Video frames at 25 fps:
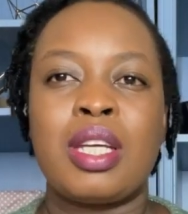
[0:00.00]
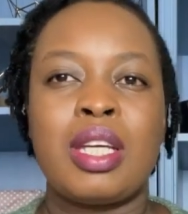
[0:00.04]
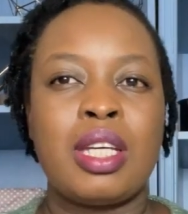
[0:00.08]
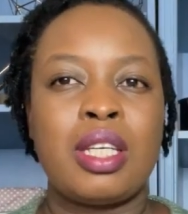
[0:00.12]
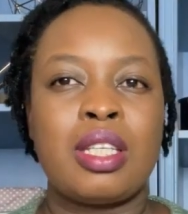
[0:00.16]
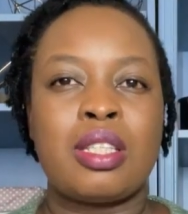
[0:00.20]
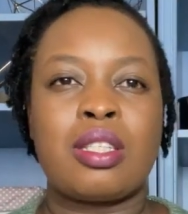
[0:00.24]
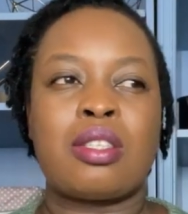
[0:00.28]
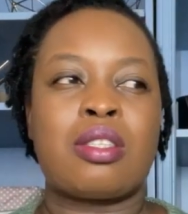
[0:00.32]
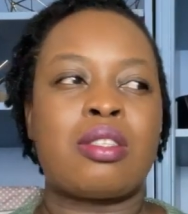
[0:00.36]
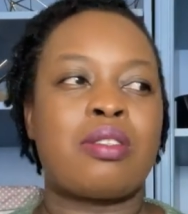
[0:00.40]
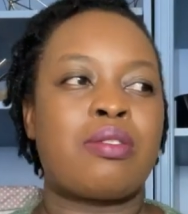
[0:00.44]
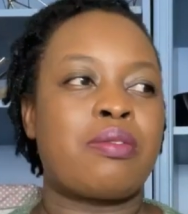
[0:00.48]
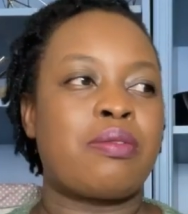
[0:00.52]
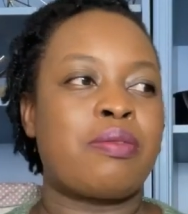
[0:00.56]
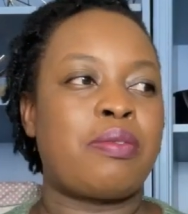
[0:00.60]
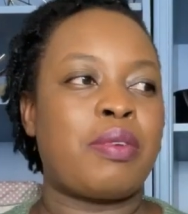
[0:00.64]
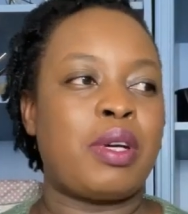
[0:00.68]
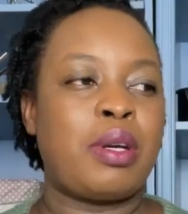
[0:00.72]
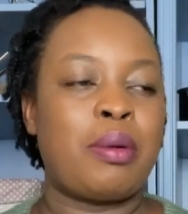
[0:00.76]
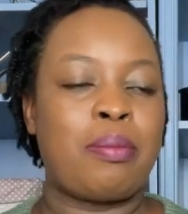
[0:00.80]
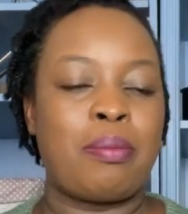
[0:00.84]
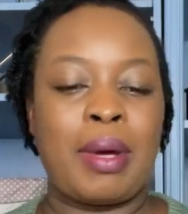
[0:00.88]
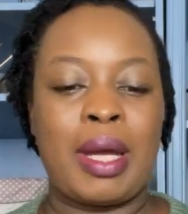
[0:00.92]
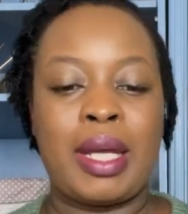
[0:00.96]
It's
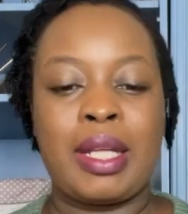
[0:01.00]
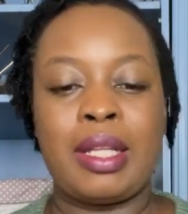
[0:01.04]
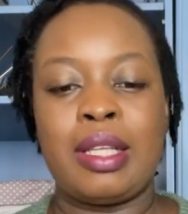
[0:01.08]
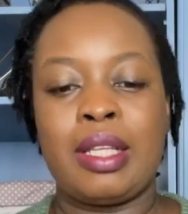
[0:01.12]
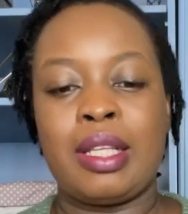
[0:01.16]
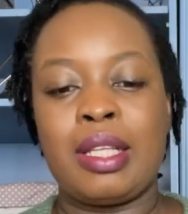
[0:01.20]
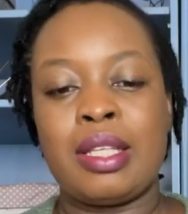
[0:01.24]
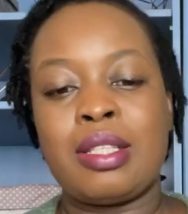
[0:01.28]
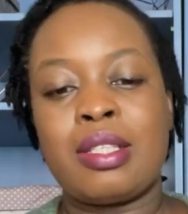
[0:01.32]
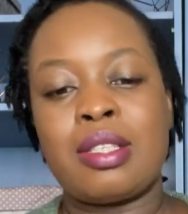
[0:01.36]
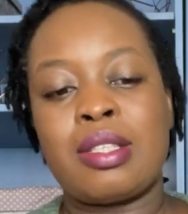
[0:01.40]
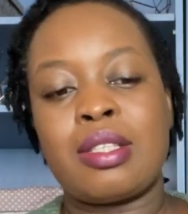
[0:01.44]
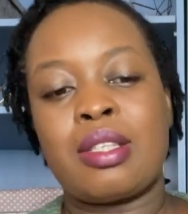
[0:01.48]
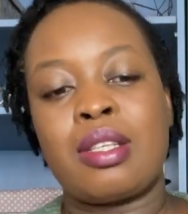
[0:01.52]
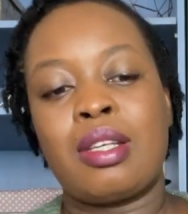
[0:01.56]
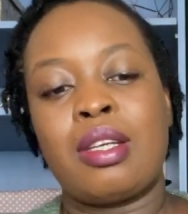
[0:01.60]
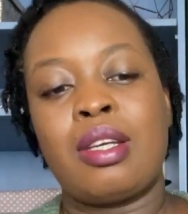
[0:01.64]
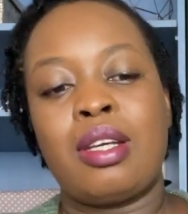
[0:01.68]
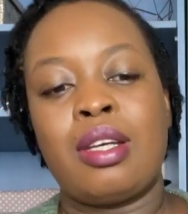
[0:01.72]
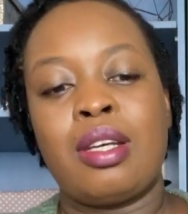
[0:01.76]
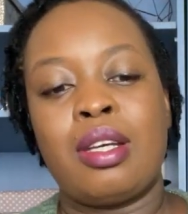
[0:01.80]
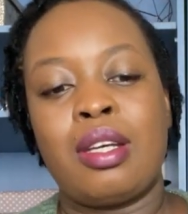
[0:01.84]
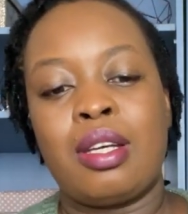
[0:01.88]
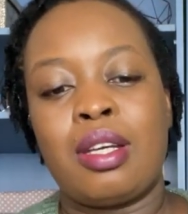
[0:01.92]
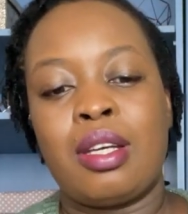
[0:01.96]
very mindless,
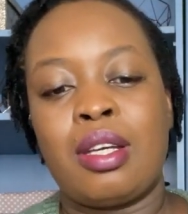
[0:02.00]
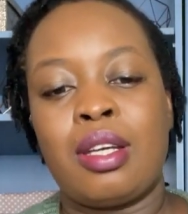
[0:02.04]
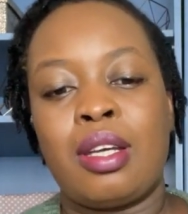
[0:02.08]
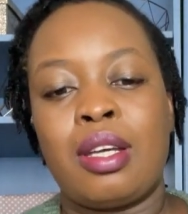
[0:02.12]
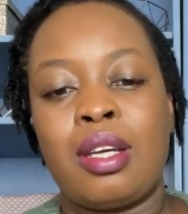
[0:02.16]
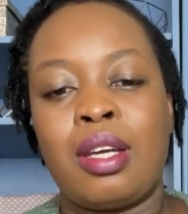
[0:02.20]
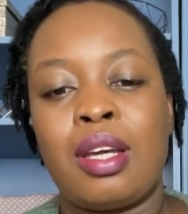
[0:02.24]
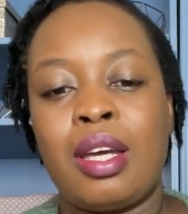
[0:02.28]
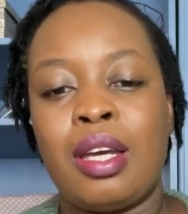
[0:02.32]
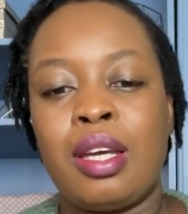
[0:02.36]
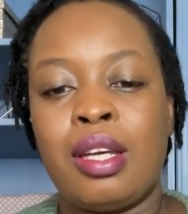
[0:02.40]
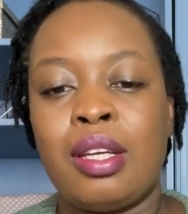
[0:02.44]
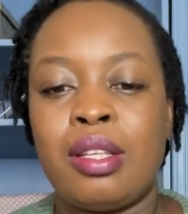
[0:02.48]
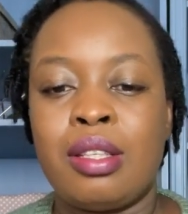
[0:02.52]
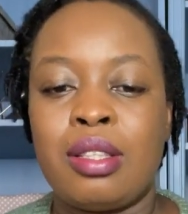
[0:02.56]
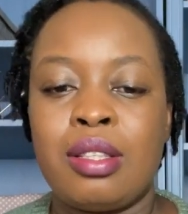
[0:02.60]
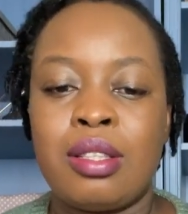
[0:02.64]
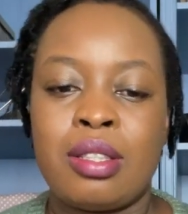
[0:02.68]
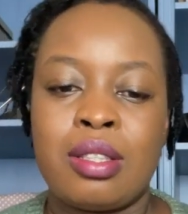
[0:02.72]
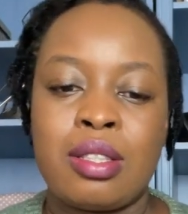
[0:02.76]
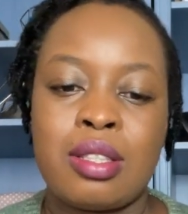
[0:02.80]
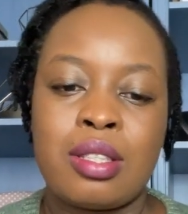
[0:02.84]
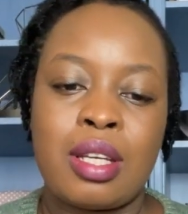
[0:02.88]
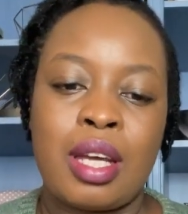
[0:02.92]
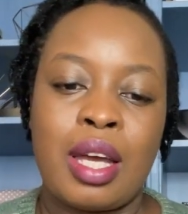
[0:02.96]
and